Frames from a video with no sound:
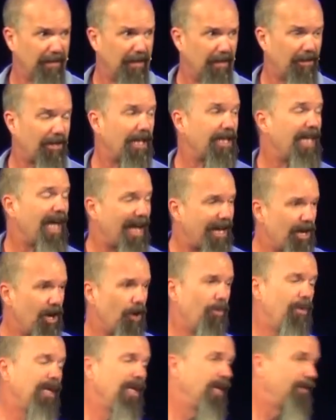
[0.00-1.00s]
Okay, I know
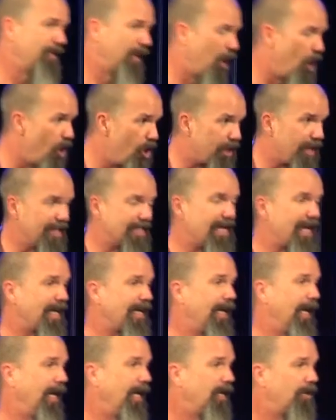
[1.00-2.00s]
we live in Hawkins. I
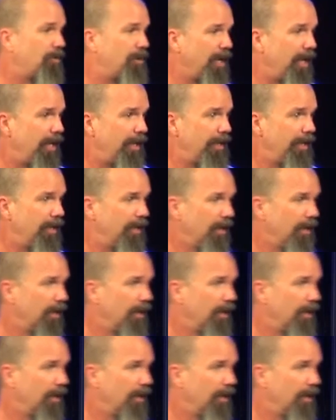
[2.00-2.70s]
get it, okay?